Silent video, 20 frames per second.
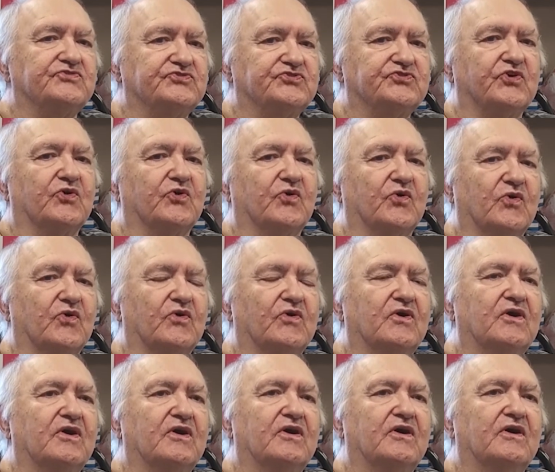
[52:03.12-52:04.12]
So
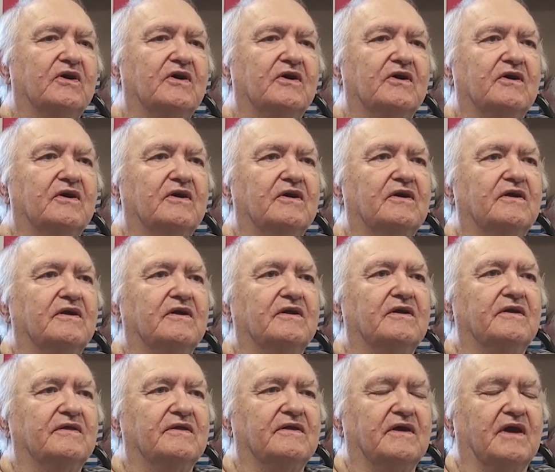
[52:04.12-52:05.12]

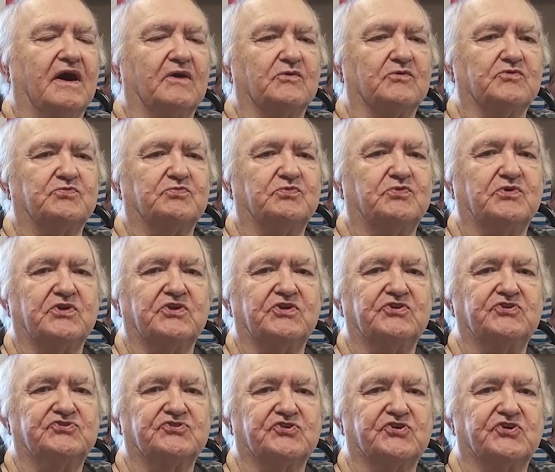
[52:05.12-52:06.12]
I was put in
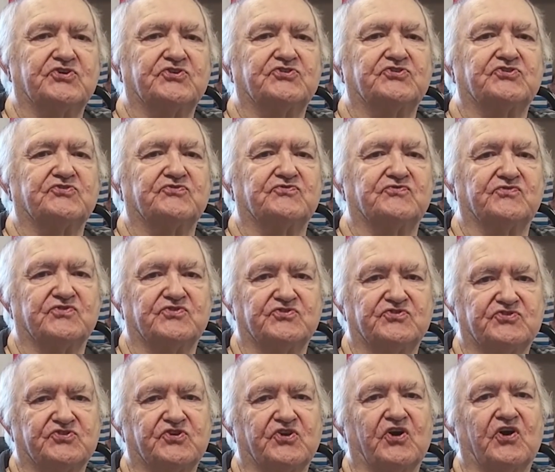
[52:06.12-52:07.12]
charge of
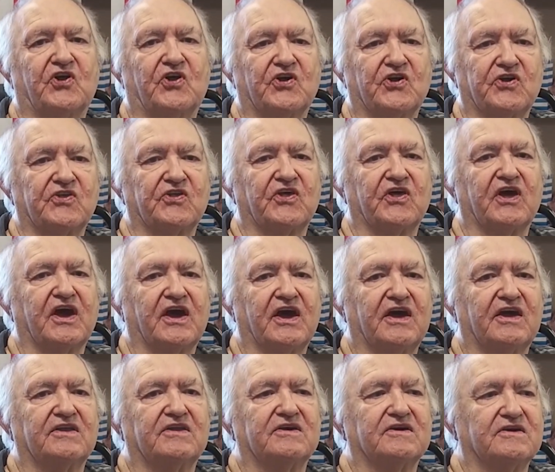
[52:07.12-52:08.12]
installing
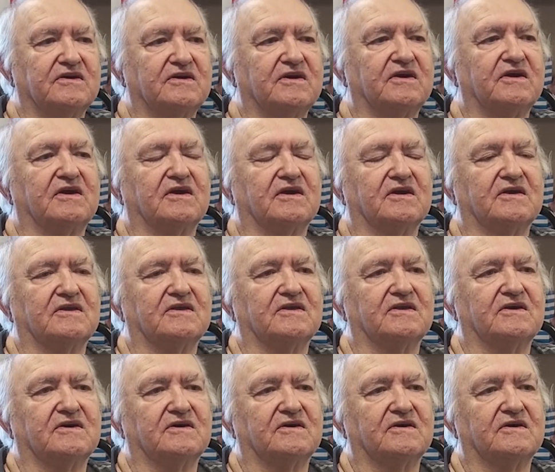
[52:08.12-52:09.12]
that and
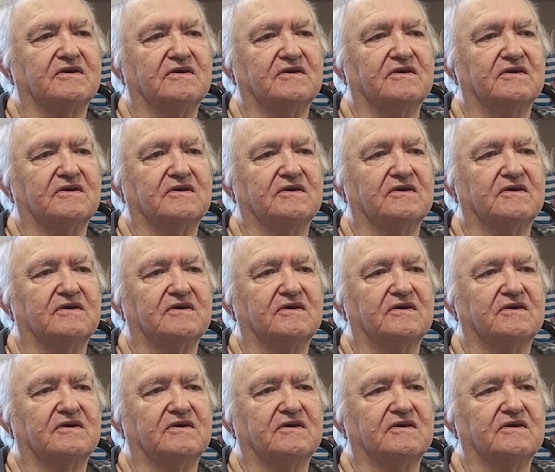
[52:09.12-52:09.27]
uh,